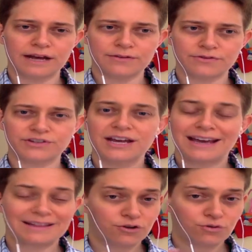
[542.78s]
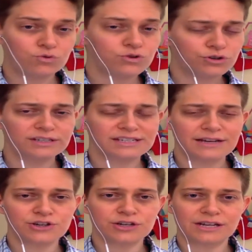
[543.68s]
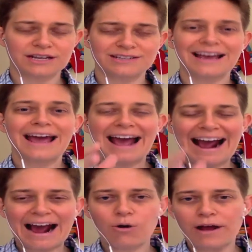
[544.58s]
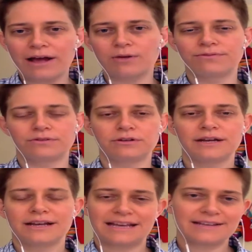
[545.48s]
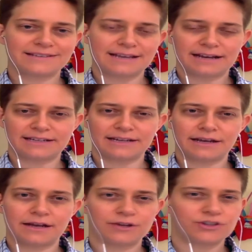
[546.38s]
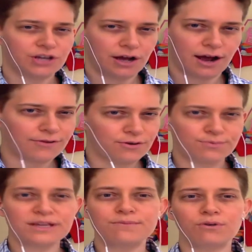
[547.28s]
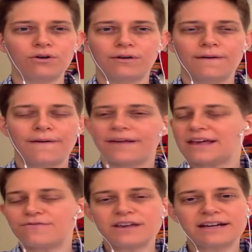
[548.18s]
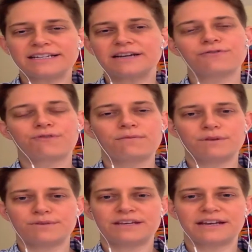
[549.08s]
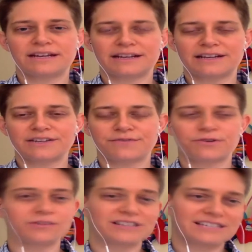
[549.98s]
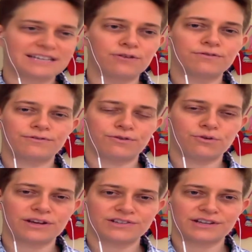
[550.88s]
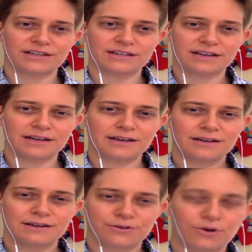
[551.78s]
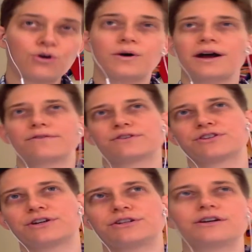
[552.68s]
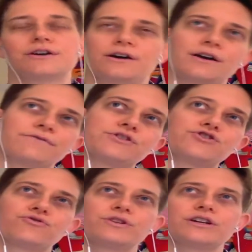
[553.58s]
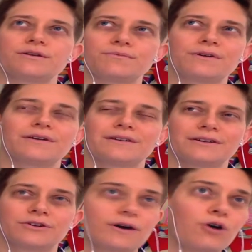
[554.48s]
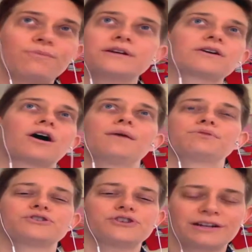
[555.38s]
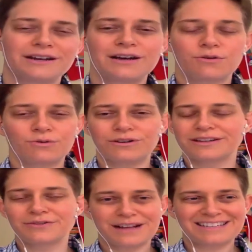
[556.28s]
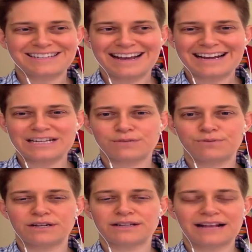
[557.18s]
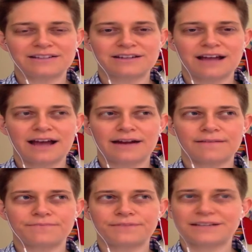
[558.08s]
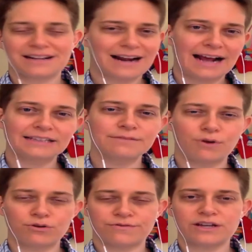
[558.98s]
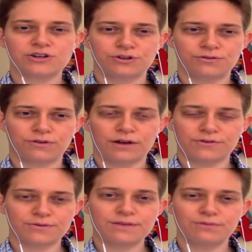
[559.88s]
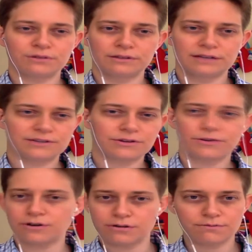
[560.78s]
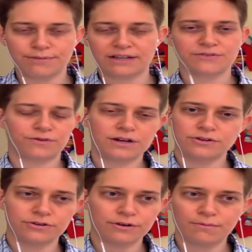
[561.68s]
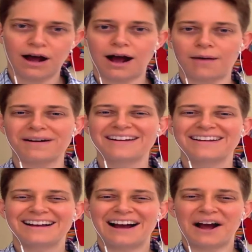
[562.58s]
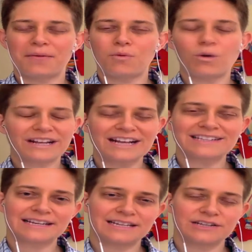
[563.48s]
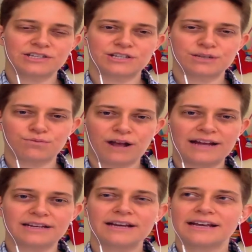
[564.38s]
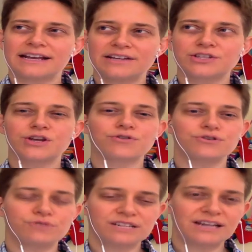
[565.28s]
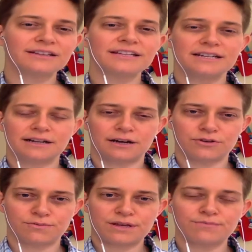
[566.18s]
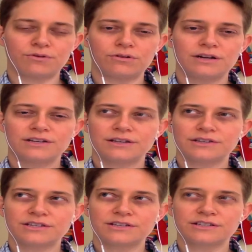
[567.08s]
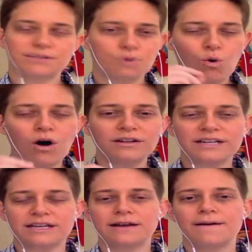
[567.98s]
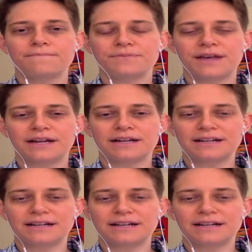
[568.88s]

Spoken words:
others. And the crucial distinction is, how helpful is the idea to other people? If the idea from the beginning is a fairly self-focused idea, oh, I have this idea, I have this dream, help me accomplish it. Well, that's nice, but that's not highly motivational for other people unless they're your best friend or your mom. What gets ideas to spread is their utility to other people, some quality that